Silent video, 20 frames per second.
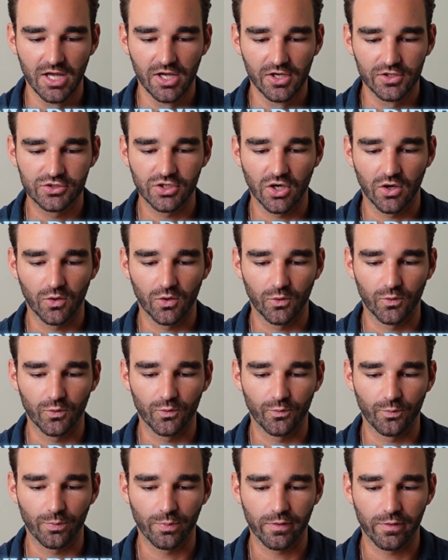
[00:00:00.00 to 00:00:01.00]
So
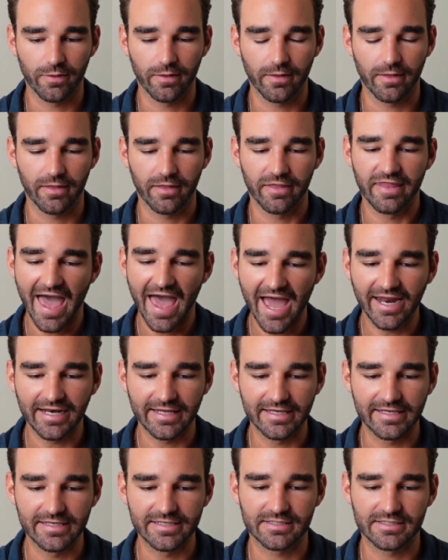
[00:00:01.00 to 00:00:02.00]
that
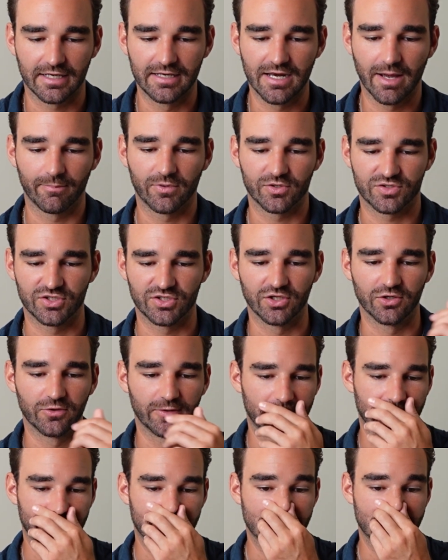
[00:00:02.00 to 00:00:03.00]
is number two,
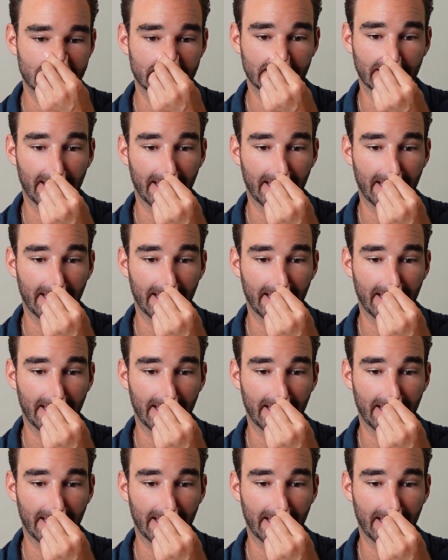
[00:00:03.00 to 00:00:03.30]
is